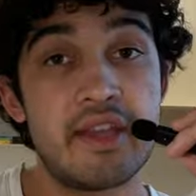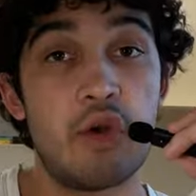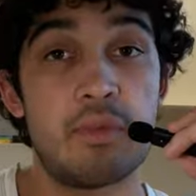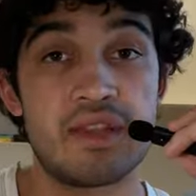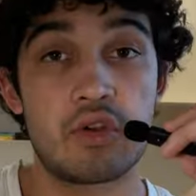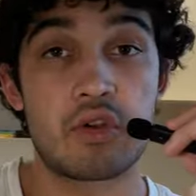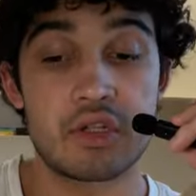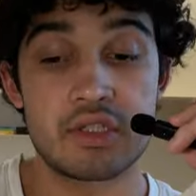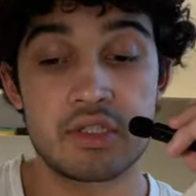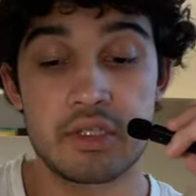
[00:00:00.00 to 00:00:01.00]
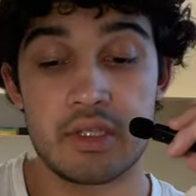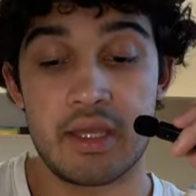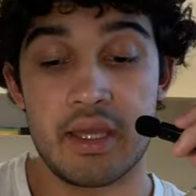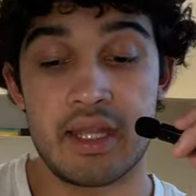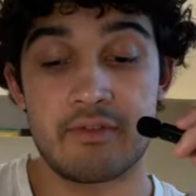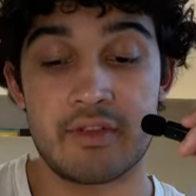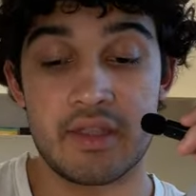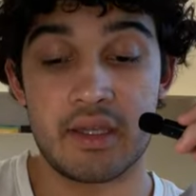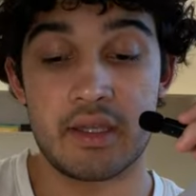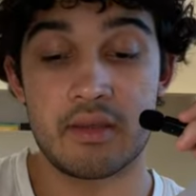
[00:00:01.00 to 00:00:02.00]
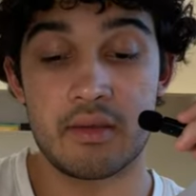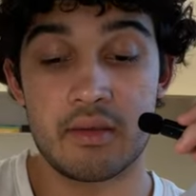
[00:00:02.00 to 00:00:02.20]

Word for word: to open doors and everything,